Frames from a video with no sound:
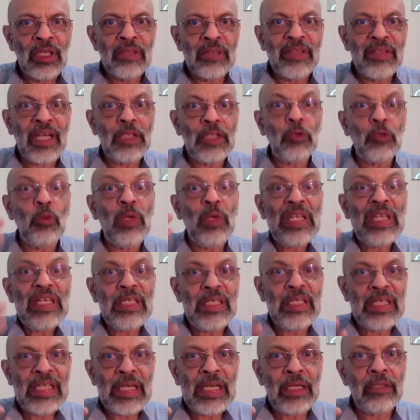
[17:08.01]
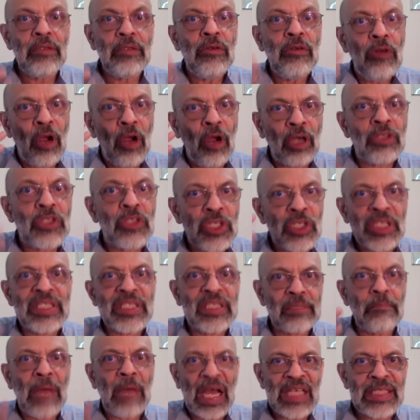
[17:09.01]
that we need not
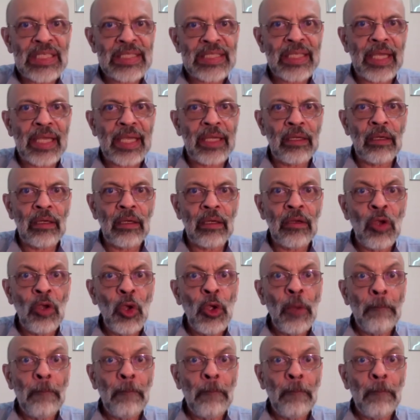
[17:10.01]
just masking,